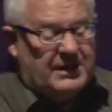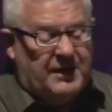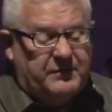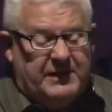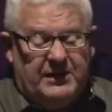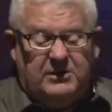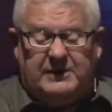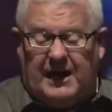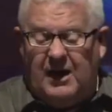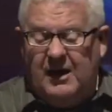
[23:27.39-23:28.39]
left
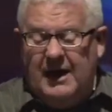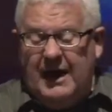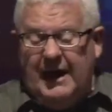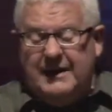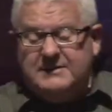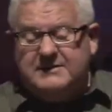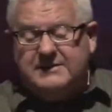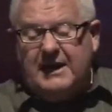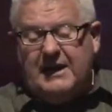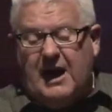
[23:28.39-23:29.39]
Gilgal and
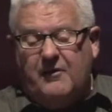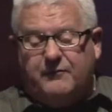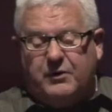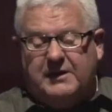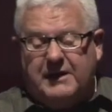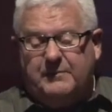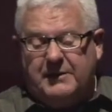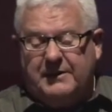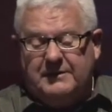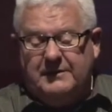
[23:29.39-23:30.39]
set out for
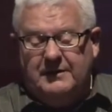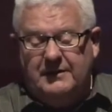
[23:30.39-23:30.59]
Gibeon.